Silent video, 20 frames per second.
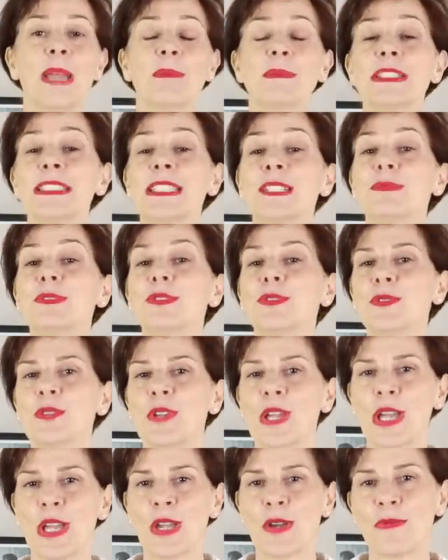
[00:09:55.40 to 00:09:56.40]
Please let me know
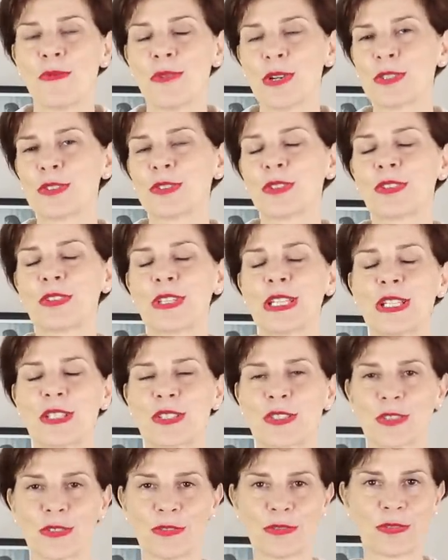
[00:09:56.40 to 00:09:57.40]
what you think
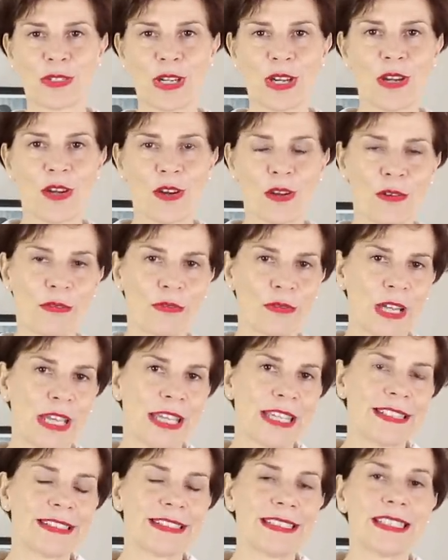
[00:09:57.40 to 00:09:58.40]
so far of
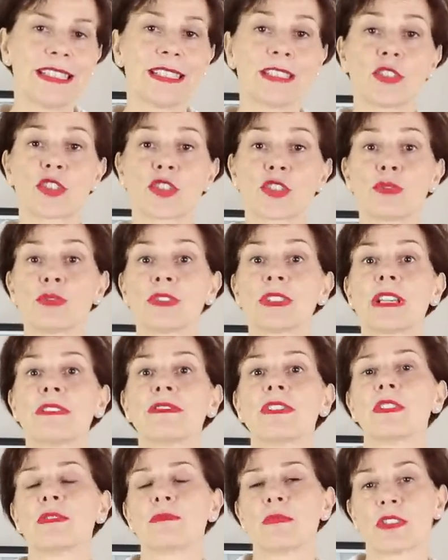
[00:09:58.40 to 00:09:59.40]
these shoes. are
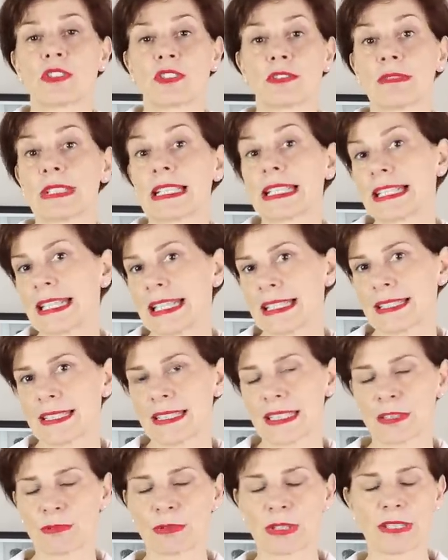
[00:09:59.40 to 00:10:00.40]
very much
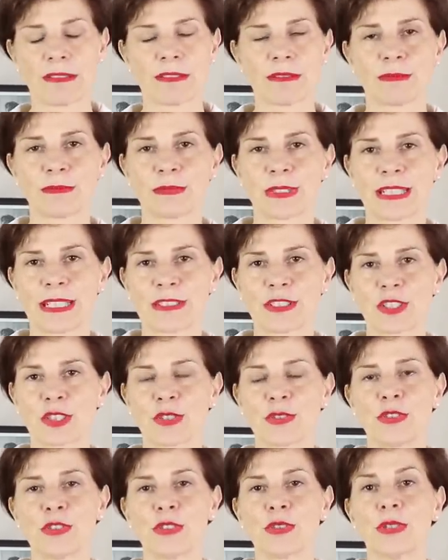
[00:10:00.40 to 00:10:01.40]
classics, what, I, what I've
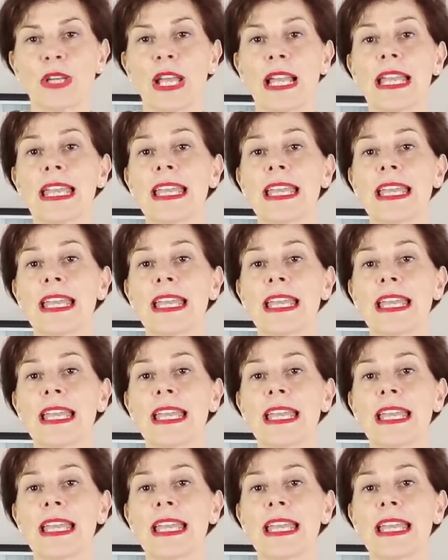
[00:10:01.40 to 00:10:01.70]
shown you.